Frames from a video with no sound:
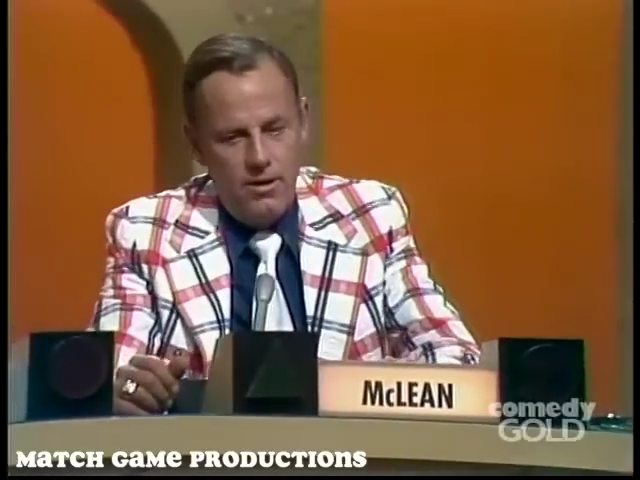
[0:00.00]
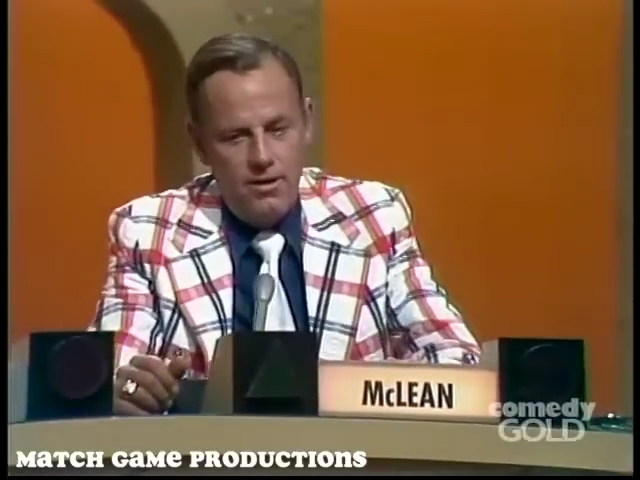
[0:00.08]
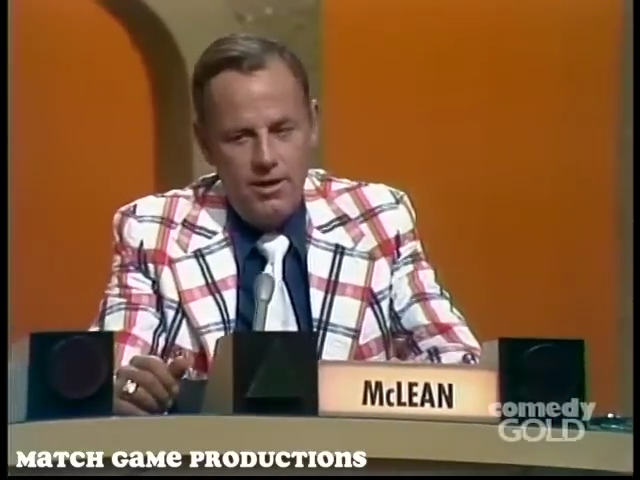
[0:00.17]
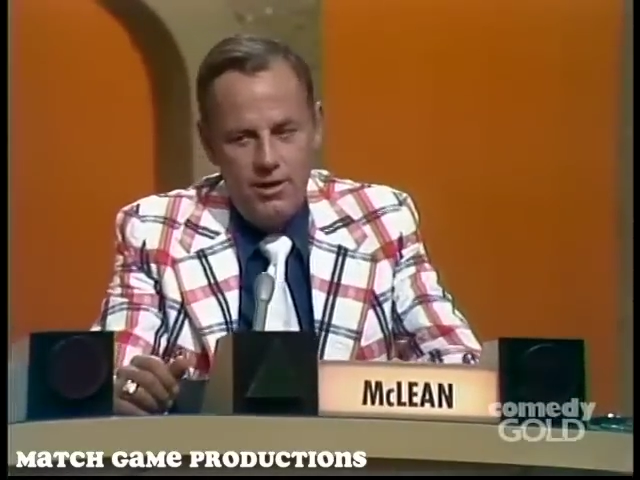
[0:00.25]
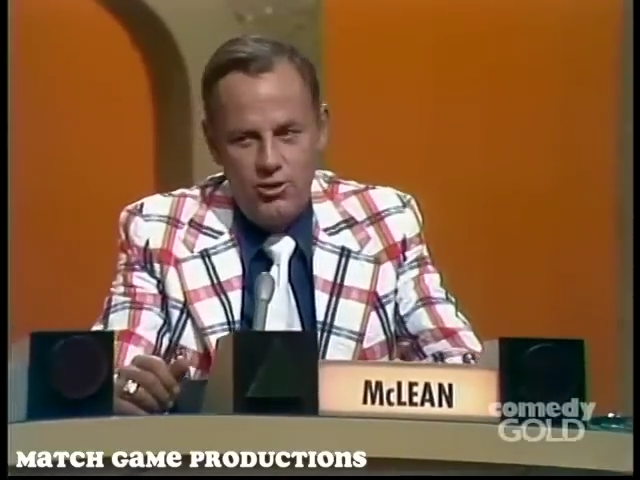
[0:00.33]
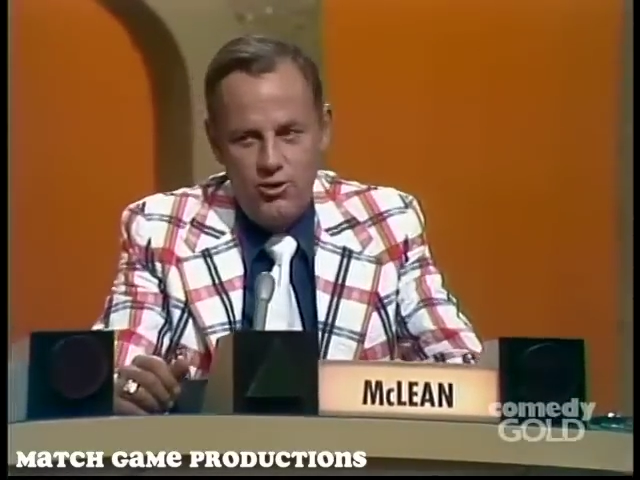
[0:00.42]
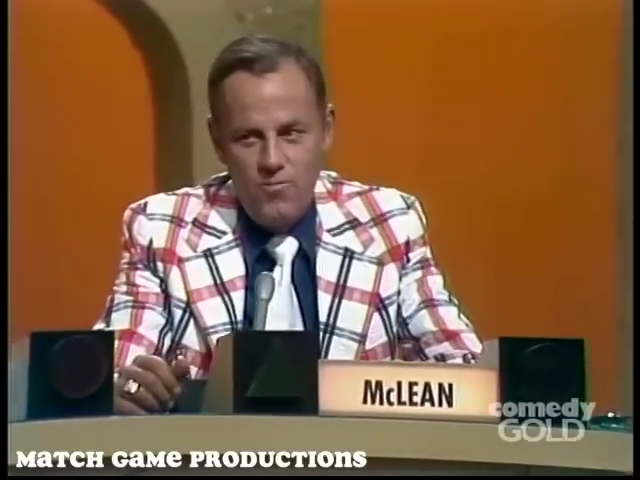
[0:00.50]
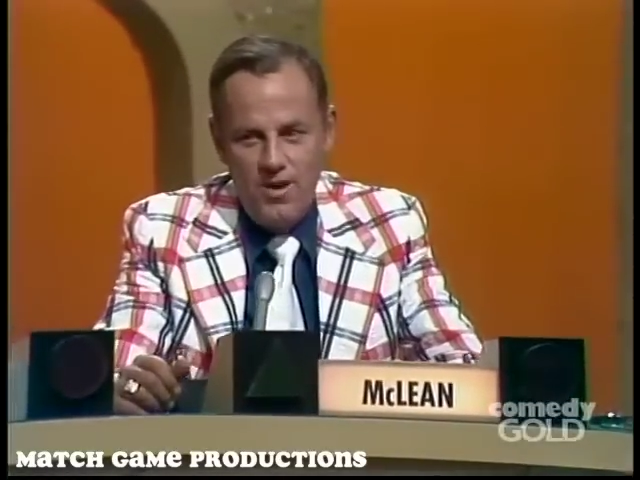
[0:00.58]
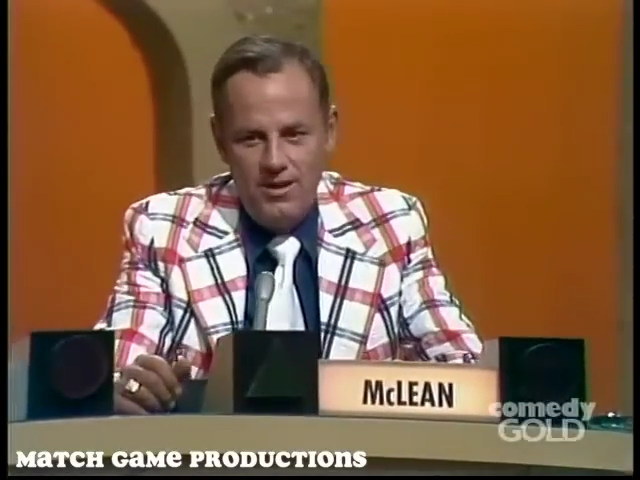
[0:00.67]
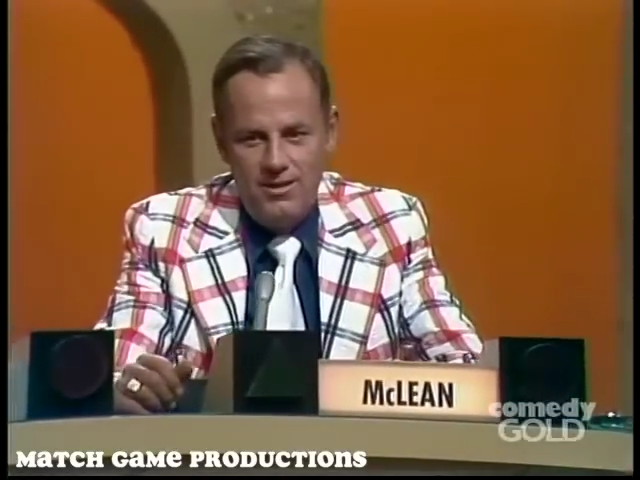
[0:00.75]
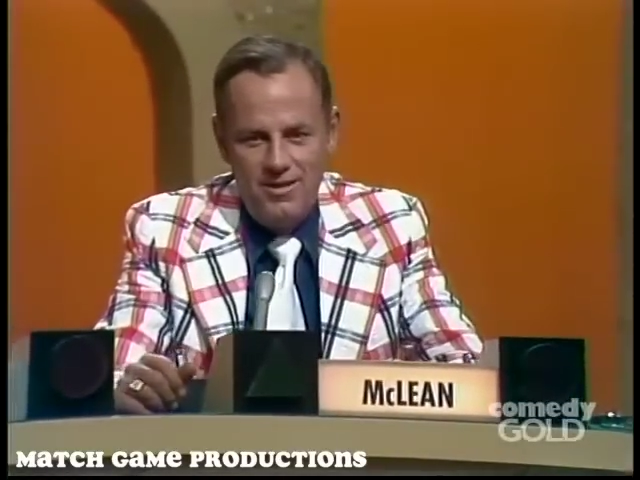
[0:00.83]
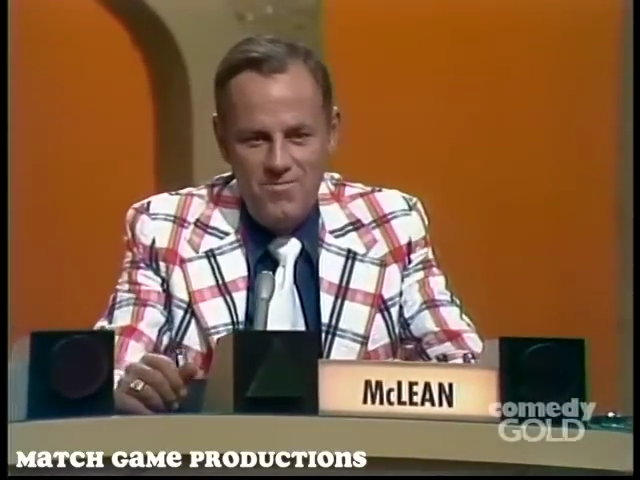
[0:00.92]
Yes, you
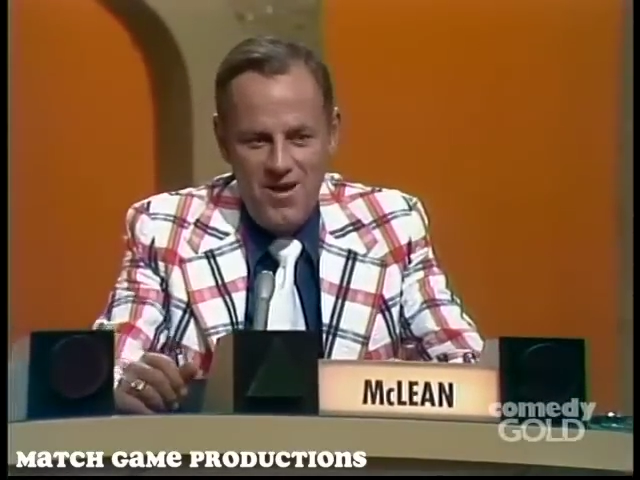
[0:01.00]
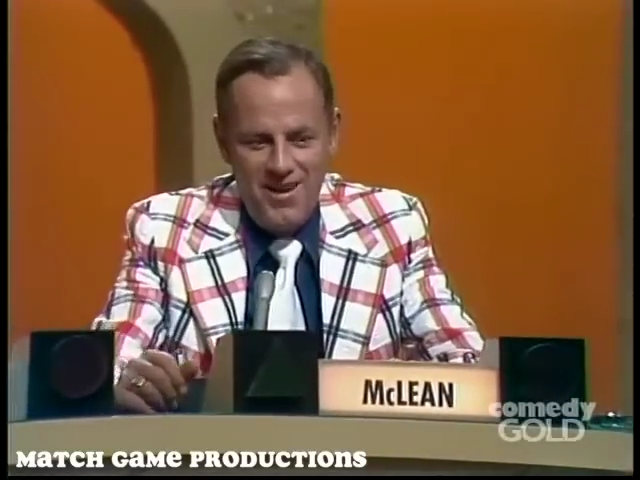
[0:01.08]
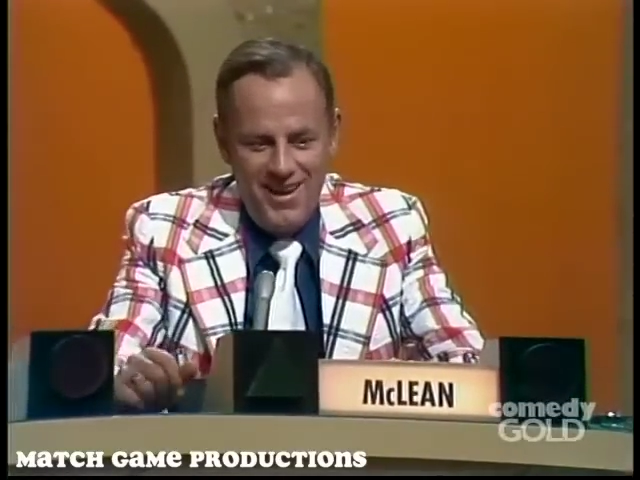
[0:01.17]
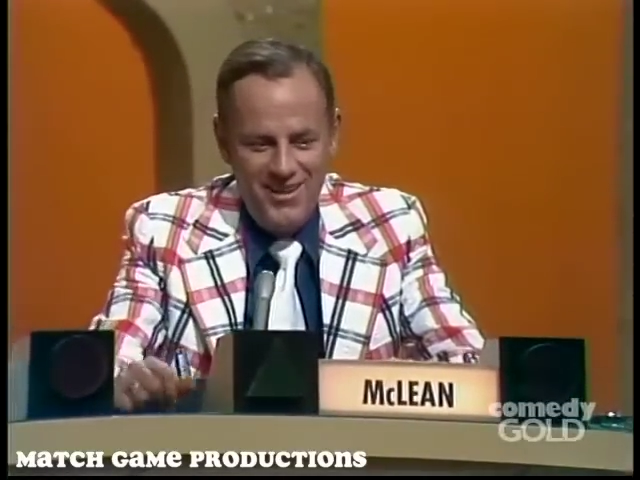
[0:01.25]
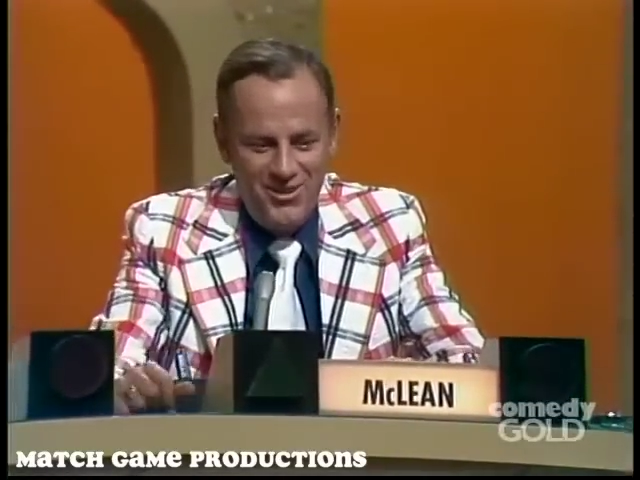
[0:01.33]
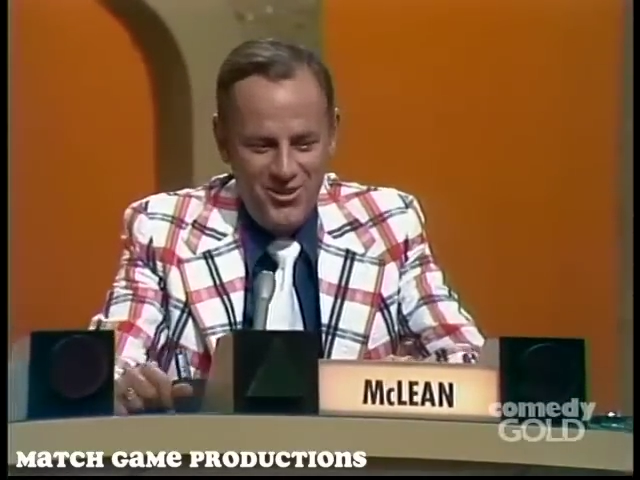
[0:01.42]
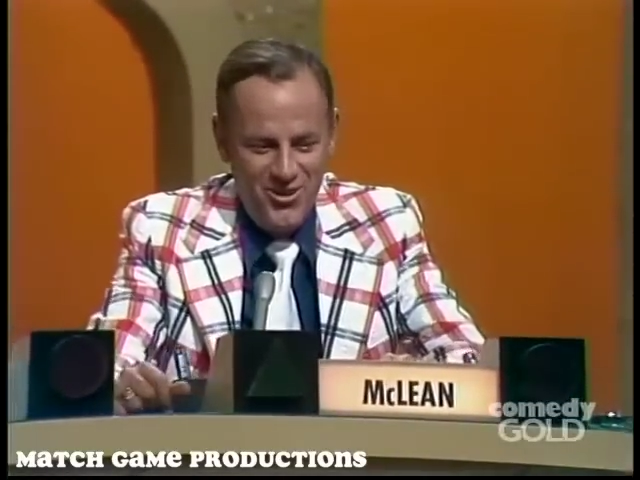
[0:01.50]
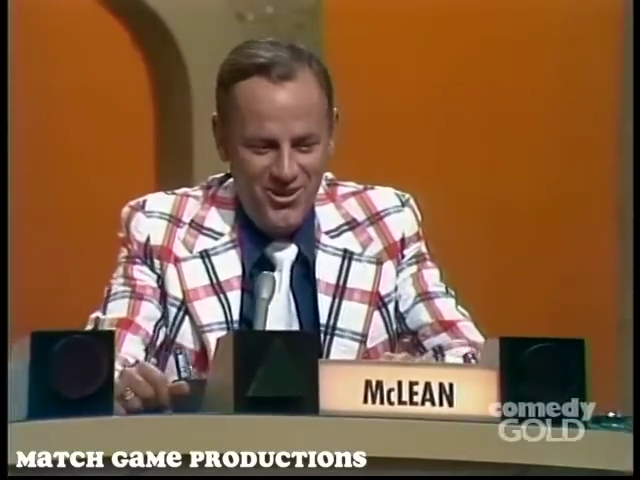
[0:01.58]
may see my answer.